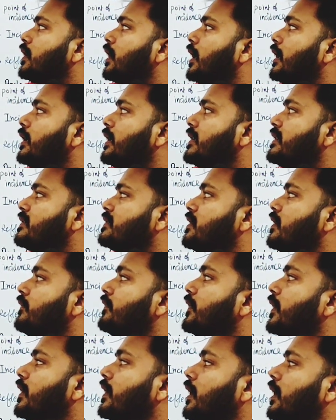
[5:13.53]
it is
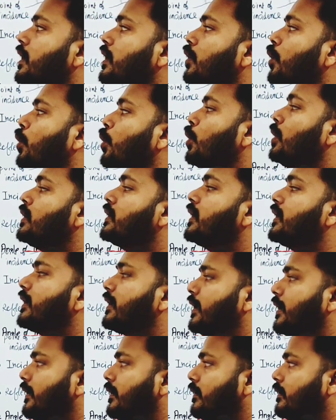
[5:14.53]
different in all the
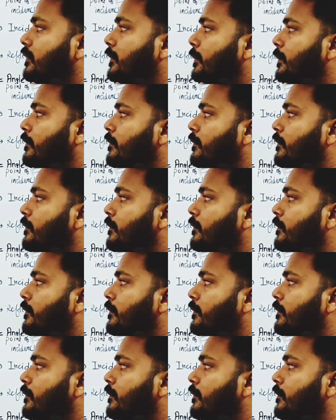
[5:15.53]
rays.